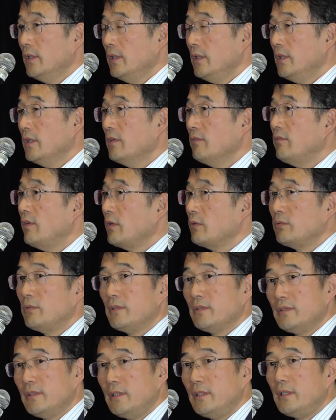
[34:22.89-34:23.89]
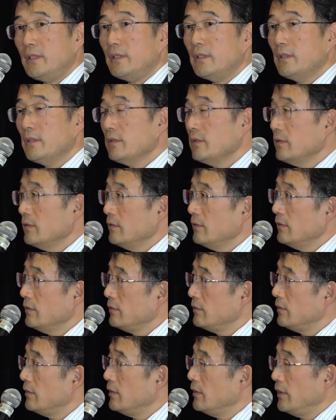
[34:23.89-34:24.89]
in the Vancouver city,
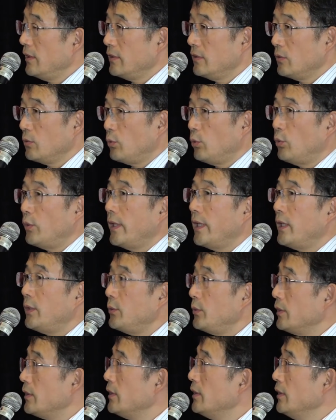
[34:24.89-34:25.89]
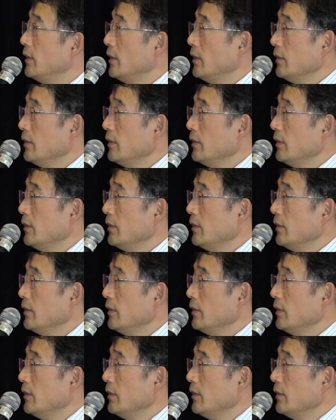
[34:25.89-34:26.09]
it's like a core area,